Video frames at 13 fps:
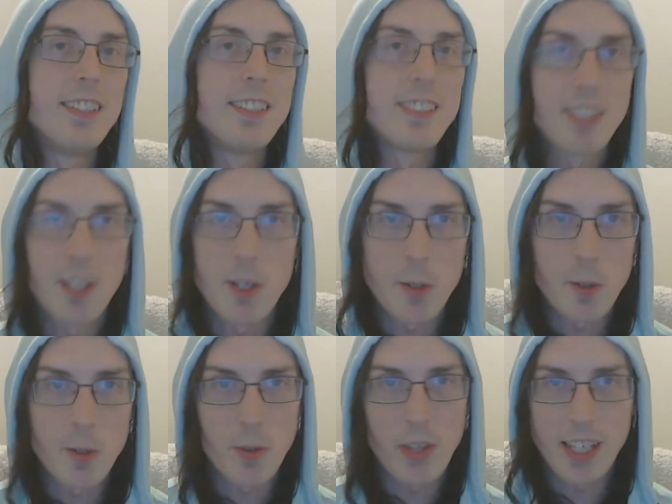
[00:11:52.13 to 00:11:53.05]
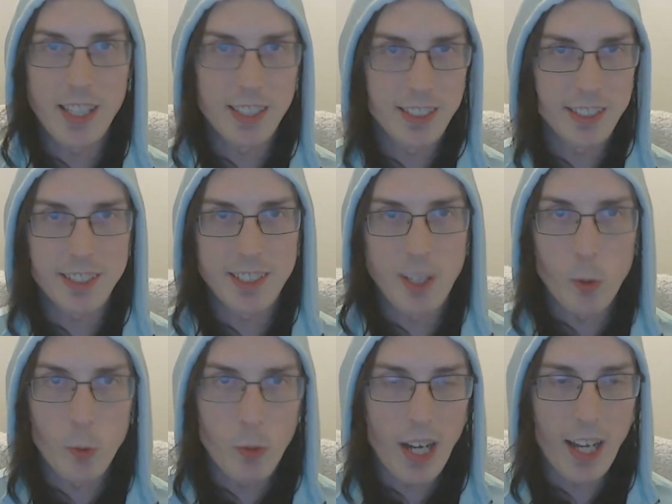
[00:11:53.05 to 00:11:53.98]
so they can just go
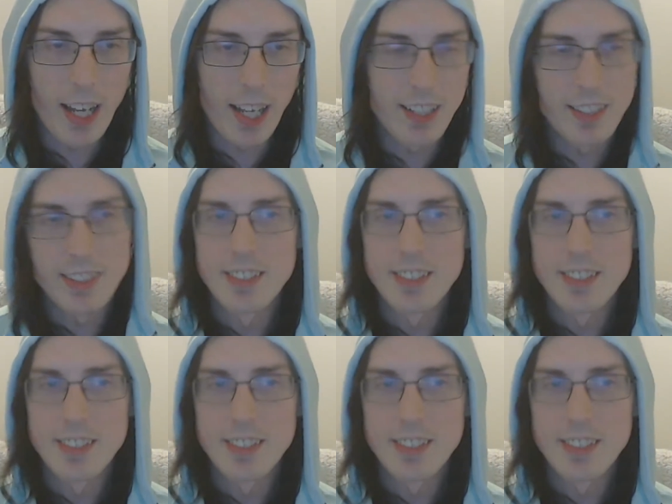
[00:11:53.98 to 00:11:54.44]
rot.